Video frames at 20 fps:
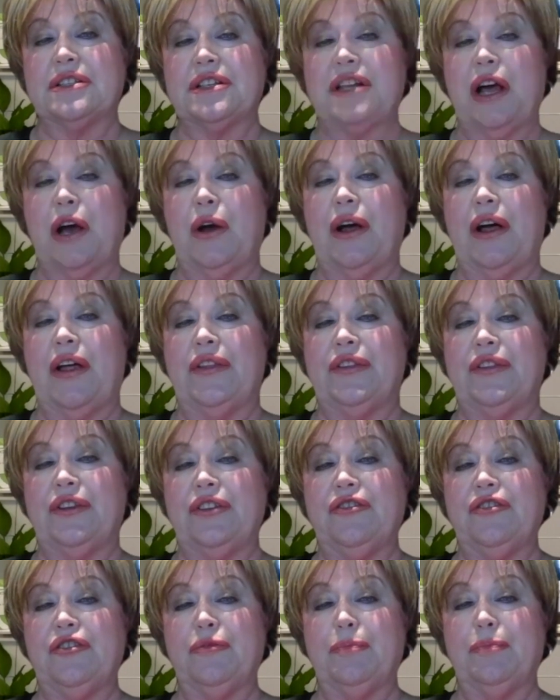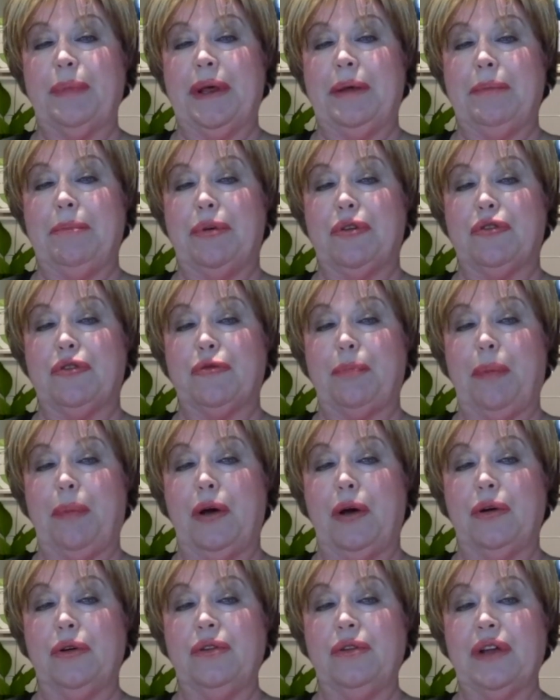Now, this has been
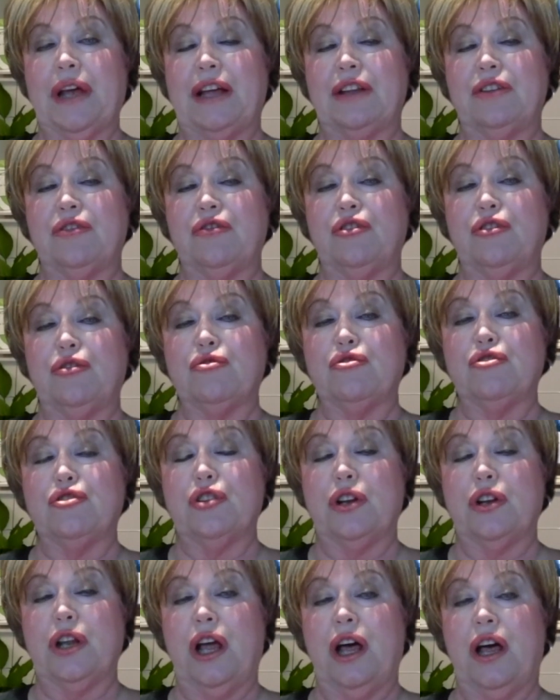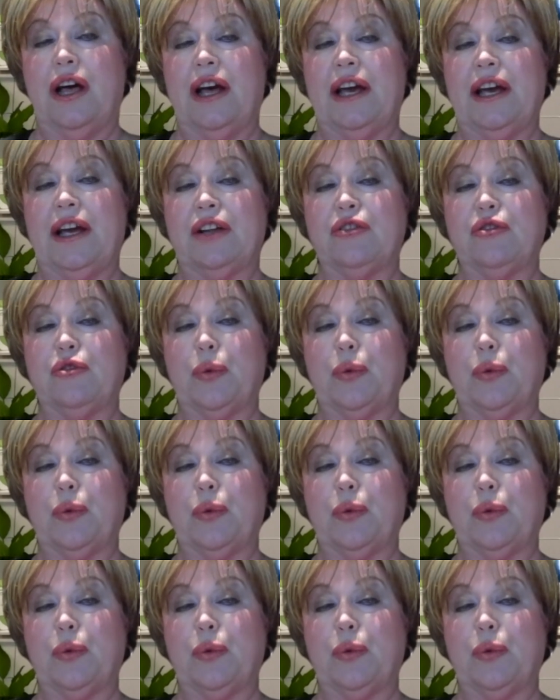postponed until July